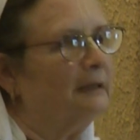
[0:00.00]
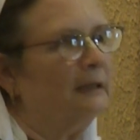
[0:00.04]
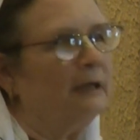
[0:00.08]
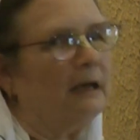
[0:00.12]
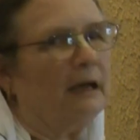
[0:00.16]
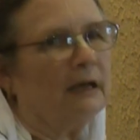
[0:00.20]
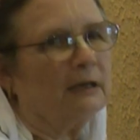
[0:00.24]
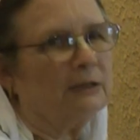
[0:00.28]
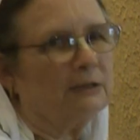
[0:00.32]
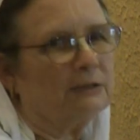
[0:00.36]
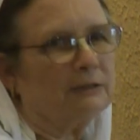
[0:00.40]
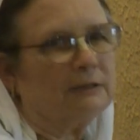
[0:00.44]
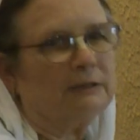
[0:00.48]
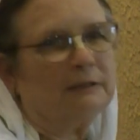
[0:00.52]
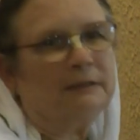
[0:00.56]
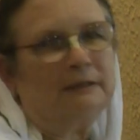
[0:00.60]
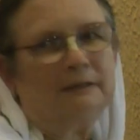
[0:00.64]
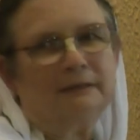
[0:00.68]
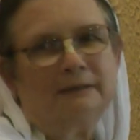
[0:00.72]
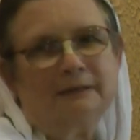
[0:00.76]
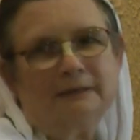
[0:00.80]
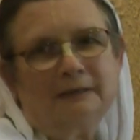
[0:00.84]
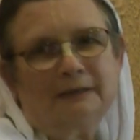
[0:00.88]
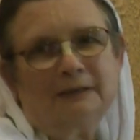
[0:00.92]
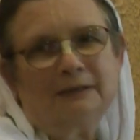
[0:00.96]
actually.
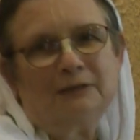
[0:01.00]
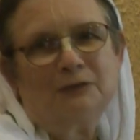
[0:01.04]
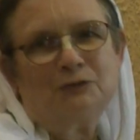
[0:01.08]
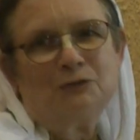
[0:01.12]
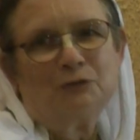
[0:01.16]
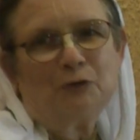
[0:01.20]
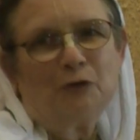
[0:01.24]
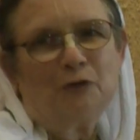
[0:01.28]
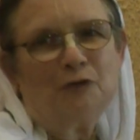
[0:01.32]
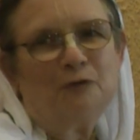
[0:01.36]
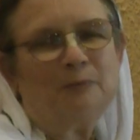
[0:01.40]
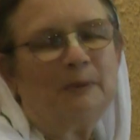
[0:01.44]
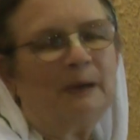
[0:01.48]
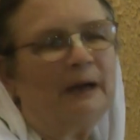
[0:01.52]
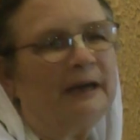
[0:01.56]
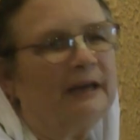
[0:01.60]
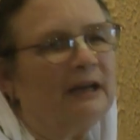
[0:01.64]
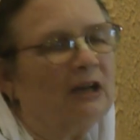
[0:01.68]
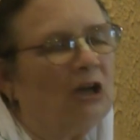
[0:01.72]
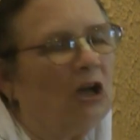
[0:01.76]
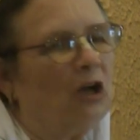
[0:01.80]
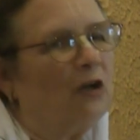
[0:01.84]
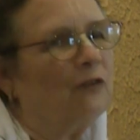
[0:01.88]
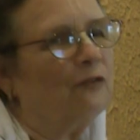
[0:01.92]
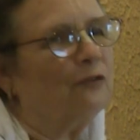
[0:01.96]
He drove by a
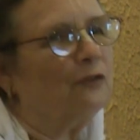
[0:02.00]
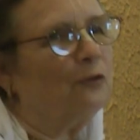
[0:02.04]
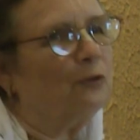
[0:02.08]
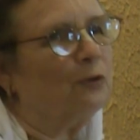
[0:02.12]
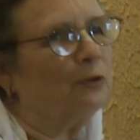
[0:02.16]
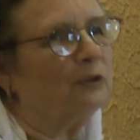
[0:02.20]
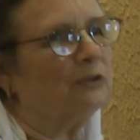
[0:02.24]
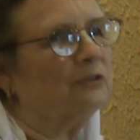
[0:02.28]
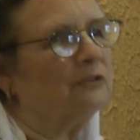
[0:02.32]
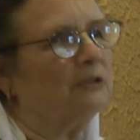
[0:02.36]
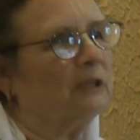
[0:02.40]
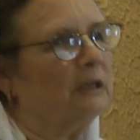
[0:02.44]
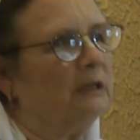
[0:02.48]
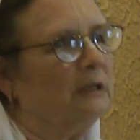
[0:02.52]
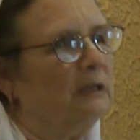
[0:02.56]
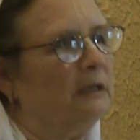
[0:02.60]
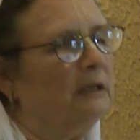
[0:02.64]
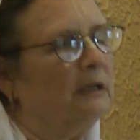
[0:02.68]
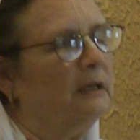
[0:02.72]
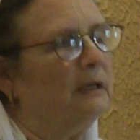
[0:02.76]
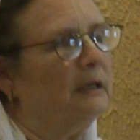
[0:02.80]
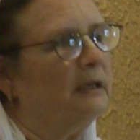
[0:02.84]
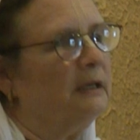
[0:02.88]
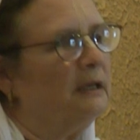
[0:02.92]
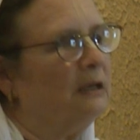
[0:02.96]
golf course and
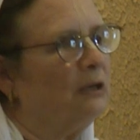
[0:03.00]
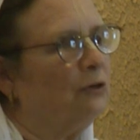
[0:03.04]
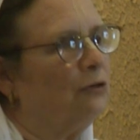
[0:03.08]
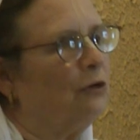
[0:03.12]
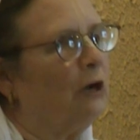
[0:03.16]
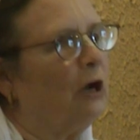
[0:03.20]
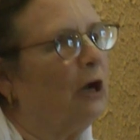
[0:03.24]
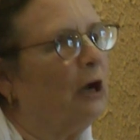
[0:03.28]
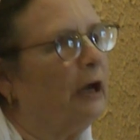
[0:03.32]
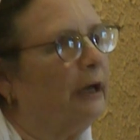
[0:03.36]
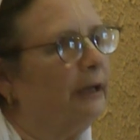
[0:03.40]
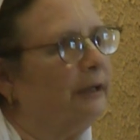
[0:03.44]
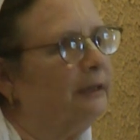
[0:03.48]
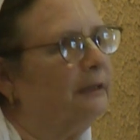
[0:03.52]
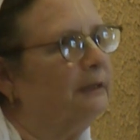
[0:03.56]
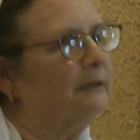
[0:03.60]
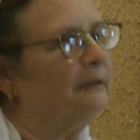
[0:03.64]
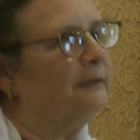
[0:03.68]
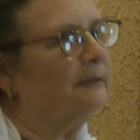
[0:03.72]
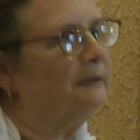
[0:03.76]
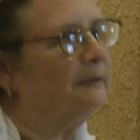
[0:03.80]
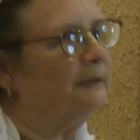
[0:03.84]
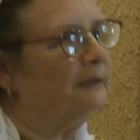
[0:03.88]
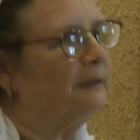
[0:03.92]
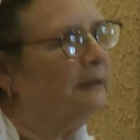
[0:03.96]
he cried.
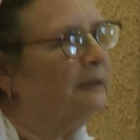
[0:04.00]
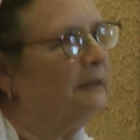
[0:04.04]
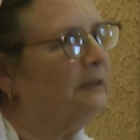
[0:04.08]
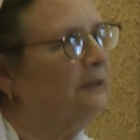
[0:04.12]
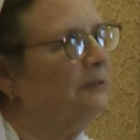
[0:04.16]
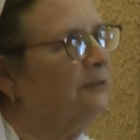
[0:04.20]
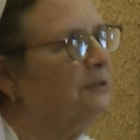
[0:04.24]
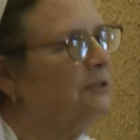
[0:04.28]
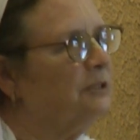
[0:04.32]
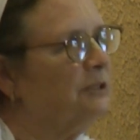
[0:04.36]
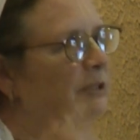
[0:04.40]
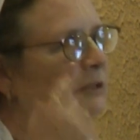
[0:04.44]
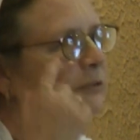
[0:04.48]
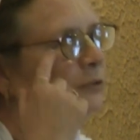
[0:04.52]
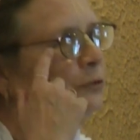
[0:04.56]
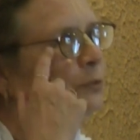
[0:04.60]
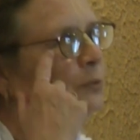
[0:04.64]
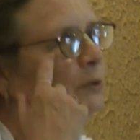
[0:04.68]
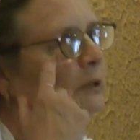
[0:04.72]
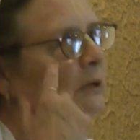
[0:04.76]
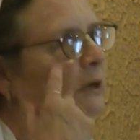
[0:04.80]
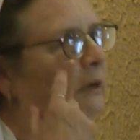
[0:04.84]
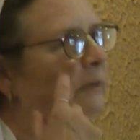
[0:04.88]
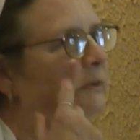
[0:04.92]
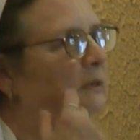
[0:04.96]
His tears
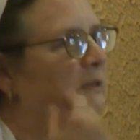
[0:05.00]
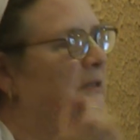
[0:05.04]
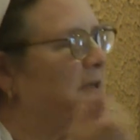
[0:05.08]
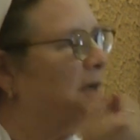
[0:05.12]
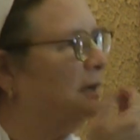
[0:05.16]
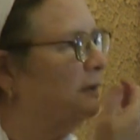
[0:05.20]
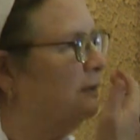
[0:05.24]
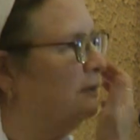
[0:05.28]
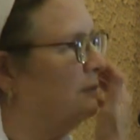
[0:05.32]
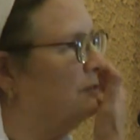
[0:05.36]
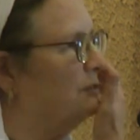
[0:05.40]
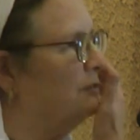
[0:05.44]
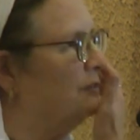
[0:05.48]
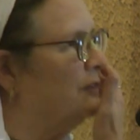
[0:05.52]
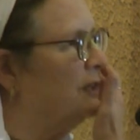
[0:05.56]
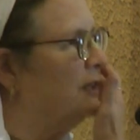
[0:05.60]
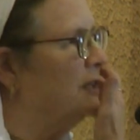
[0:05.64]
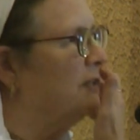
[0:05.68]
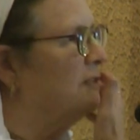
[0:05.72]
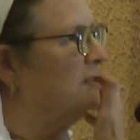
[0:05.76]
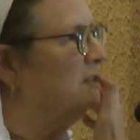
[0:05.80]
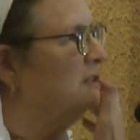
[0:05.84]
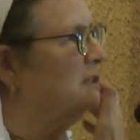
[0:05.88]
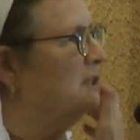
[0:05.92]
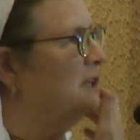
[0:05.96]
were coming down his
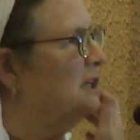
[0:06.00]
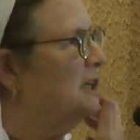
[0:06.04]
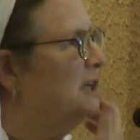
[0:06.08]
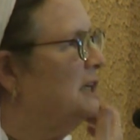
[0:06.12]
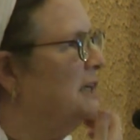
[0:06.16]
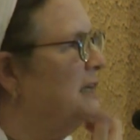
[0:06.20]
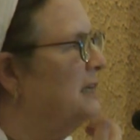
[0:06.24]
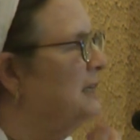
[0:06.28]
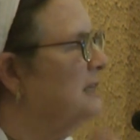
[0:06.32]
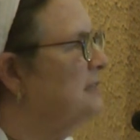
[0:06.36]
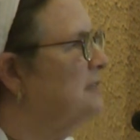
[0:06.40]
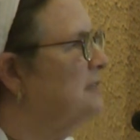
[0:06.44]
face. He